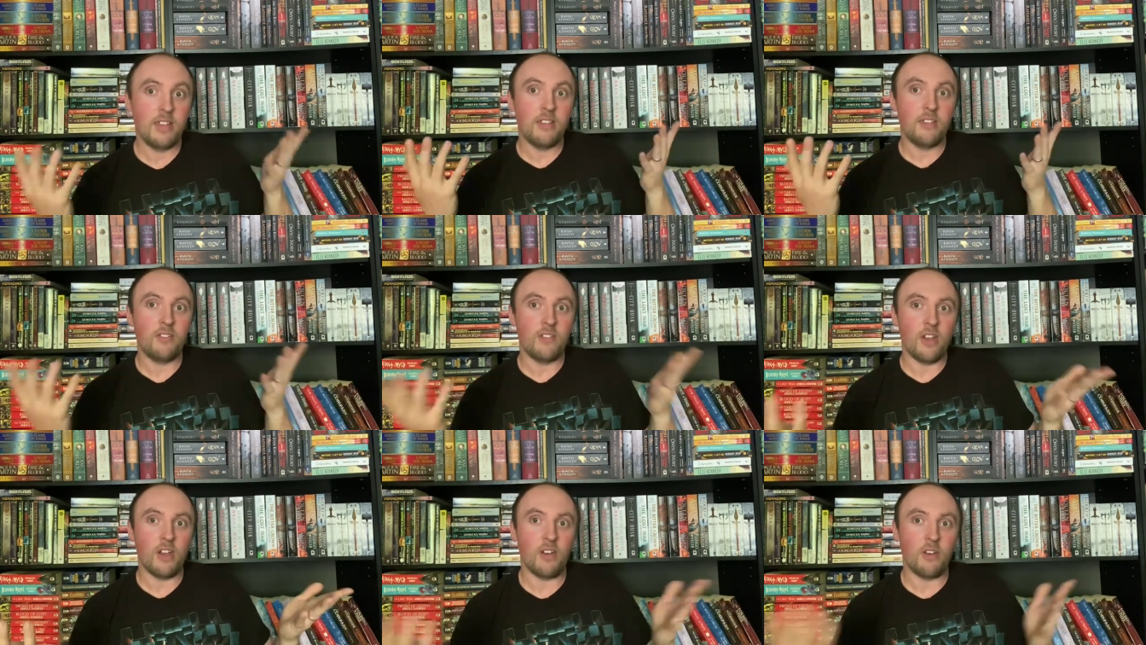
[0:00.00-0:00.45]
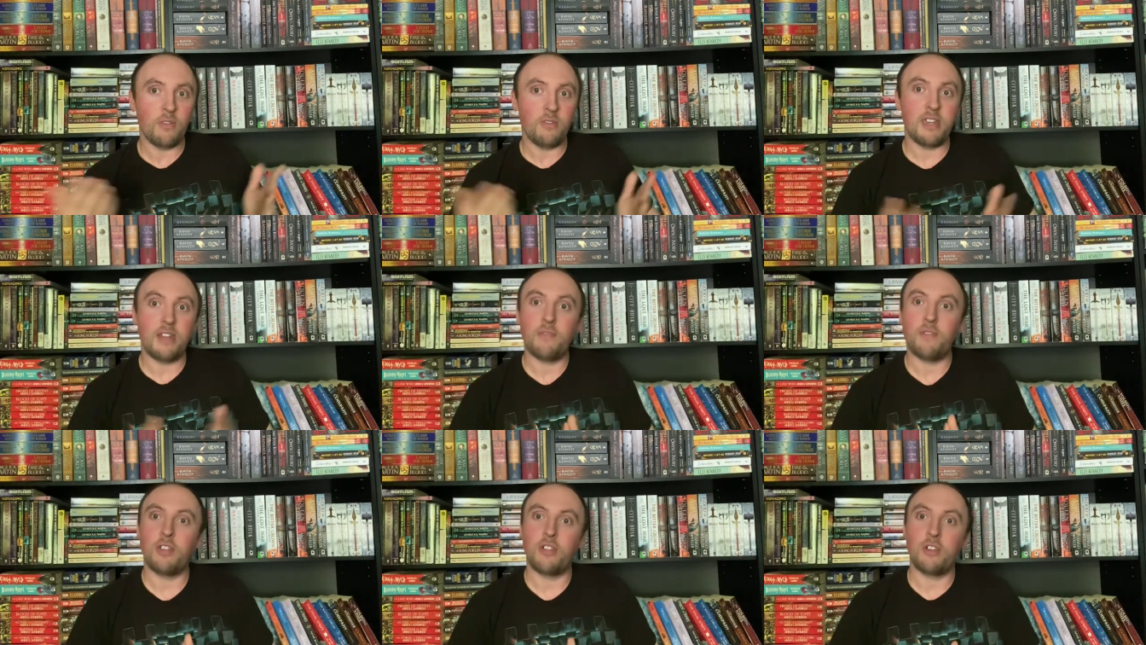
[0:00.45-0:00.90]
So
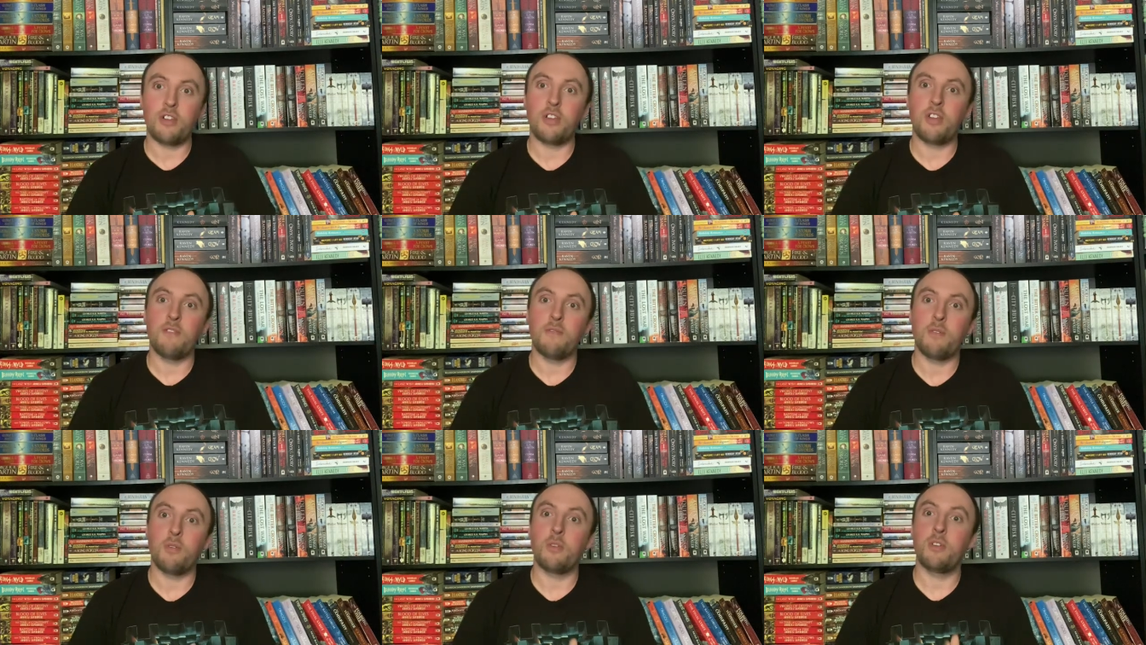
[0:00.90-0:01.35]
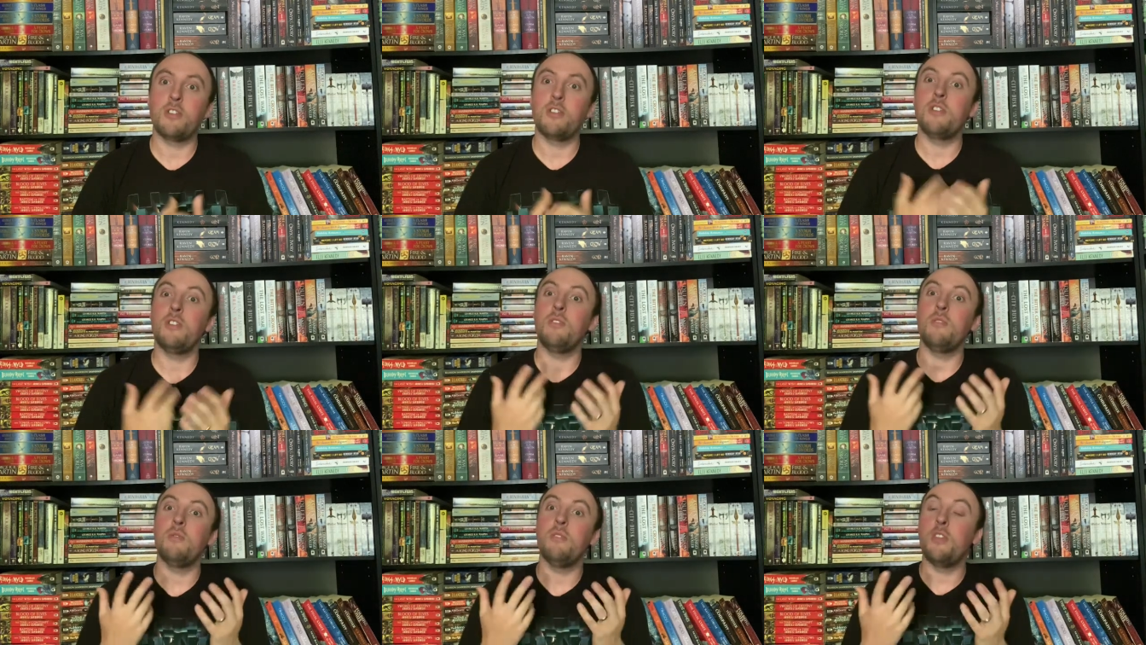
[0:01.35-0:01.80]
definitely looking forward
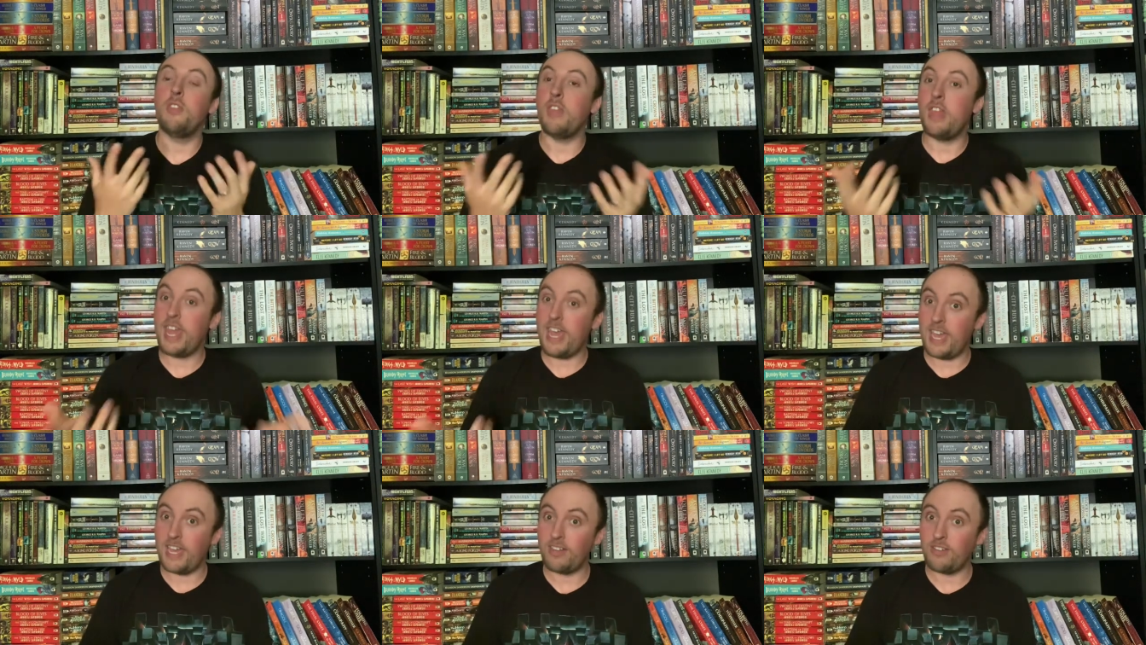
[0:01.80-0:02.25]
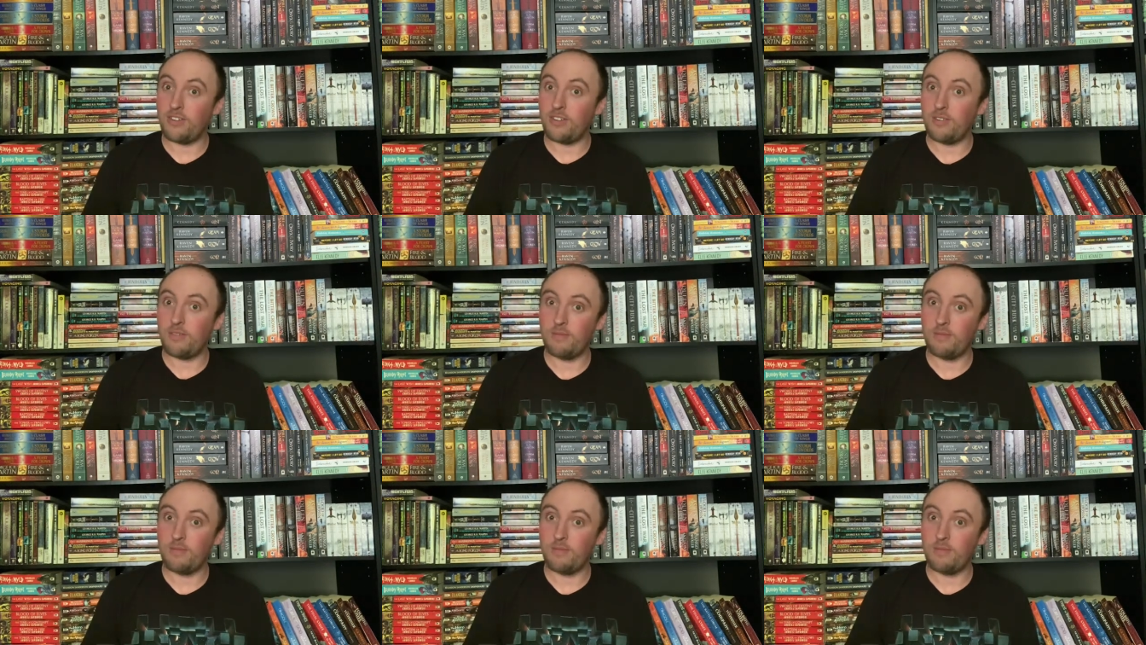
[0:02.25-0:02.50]
to that.